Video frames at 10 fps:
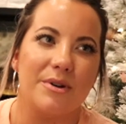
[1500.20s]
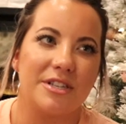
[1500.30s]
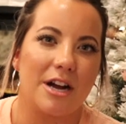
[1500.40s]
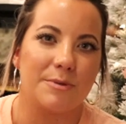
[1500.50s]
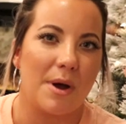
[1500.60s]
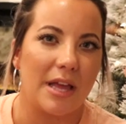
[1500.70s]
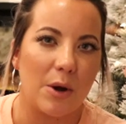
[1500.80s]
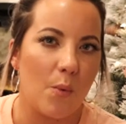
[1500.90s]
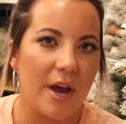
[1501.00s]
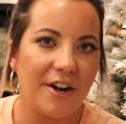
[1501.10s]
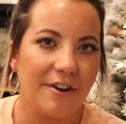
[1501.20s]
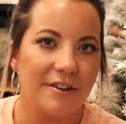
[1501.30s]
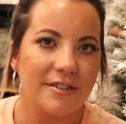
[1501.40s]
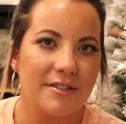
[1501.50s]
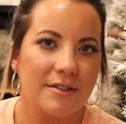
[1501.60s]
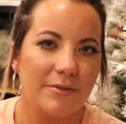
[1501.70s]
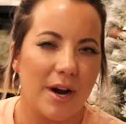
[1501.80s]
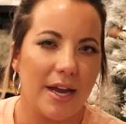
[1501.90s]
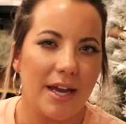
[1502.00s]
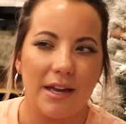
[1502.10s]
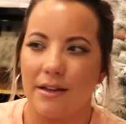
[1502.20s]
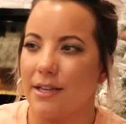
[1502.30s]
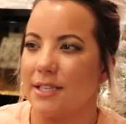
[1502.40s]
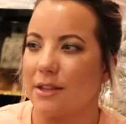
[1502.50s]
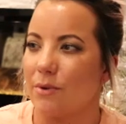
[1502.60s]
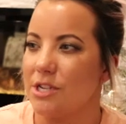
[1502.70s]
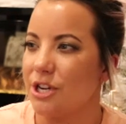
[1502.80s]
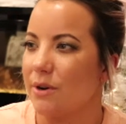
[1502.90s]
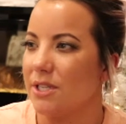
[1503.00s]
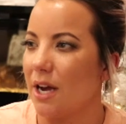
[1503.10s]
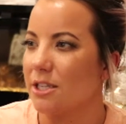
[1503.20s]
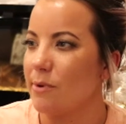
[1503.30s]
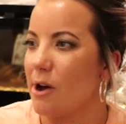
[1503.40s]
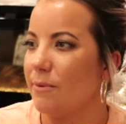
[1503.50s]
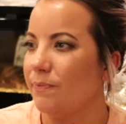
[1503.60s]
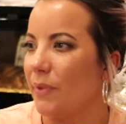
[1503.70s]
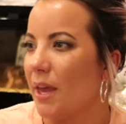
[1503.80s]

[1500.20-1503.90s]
talks about like winners, right? Is that the one she always talks about?